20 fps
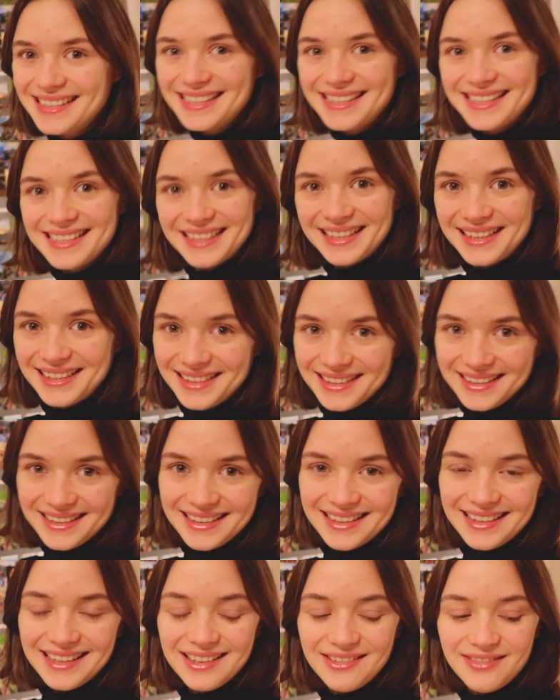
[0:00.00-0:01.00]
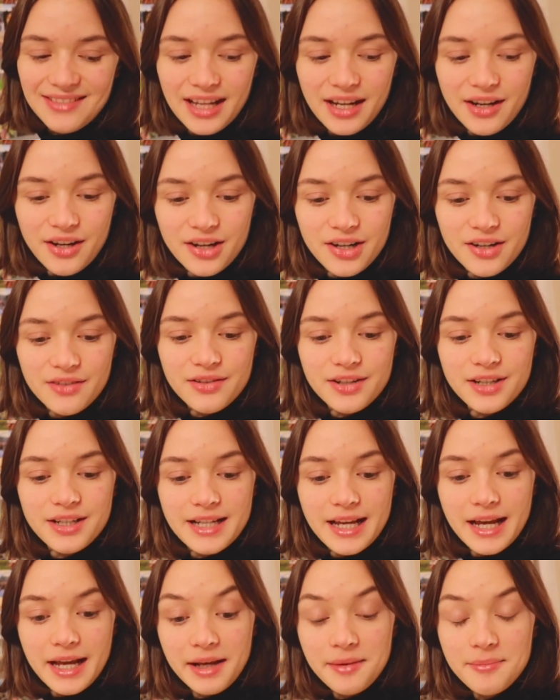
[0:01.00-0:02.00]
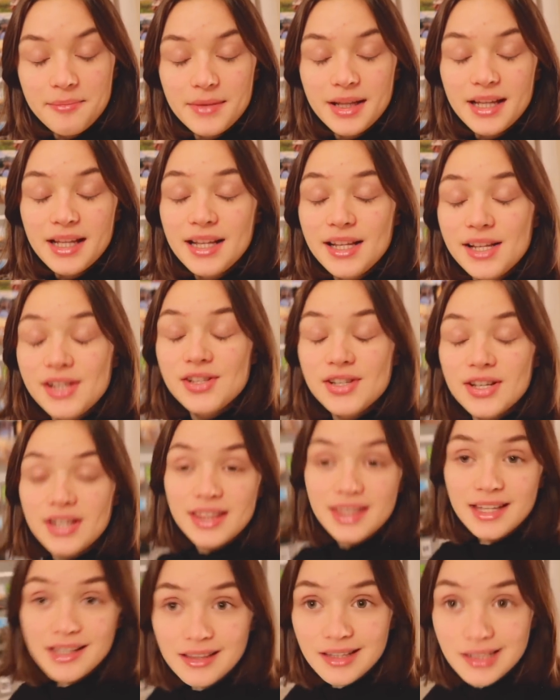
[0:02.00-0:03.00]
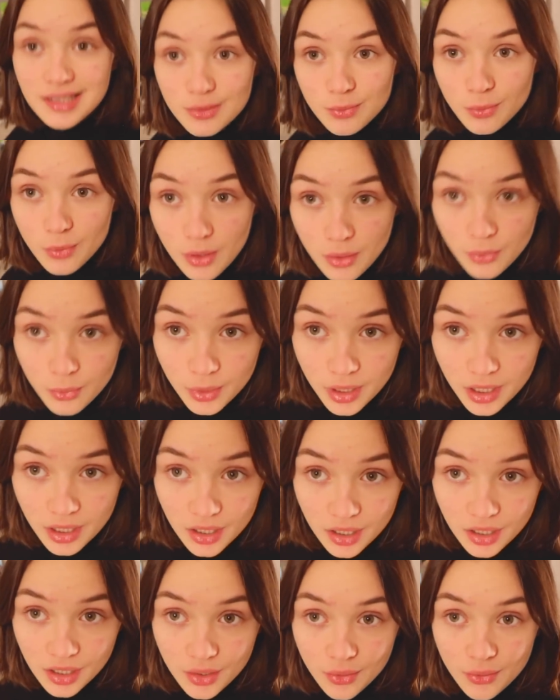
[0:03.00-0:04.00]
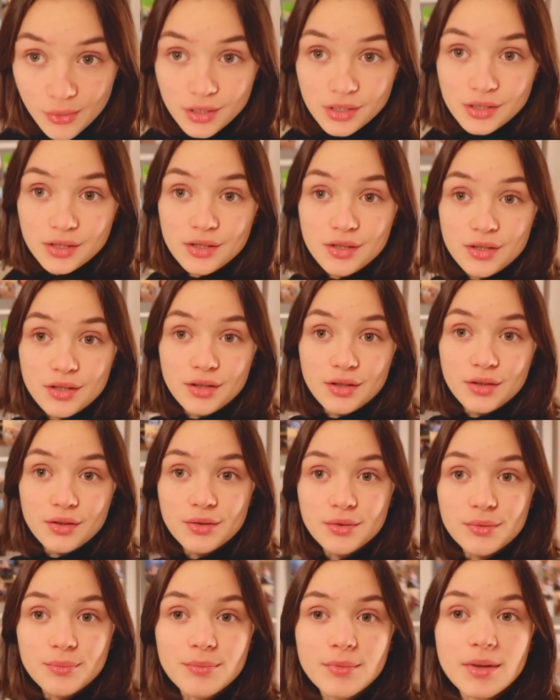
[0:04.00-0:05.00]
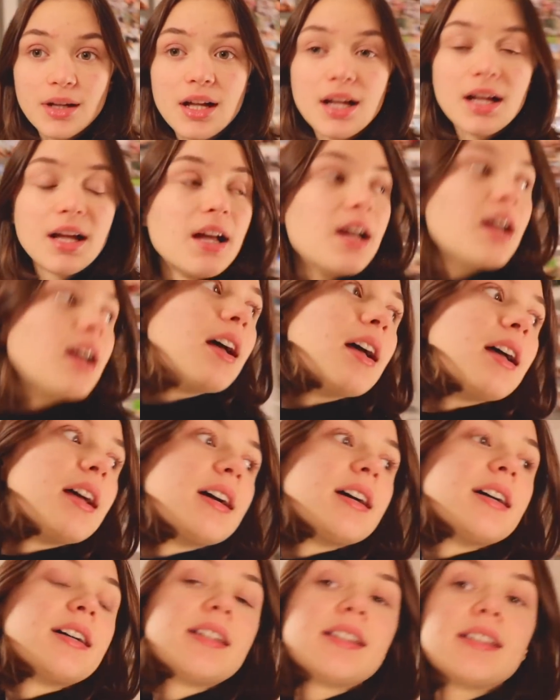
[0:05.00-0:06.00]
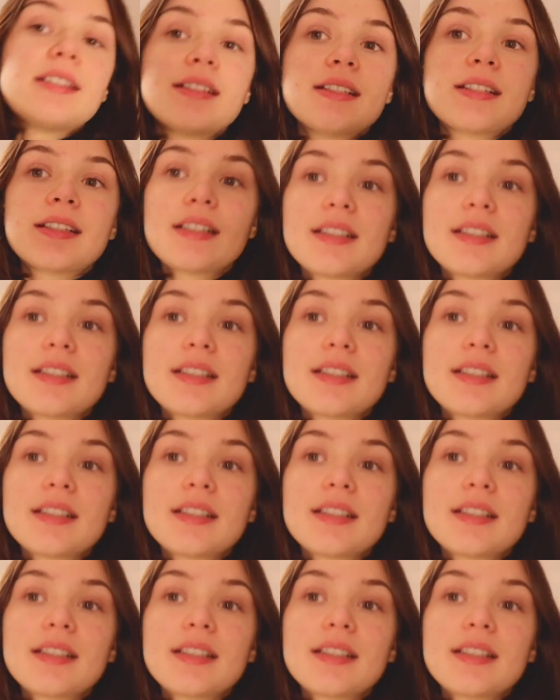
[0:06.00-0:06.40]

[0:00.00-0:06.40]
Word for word: still live like her for a day. So I think that's what we are going to do. And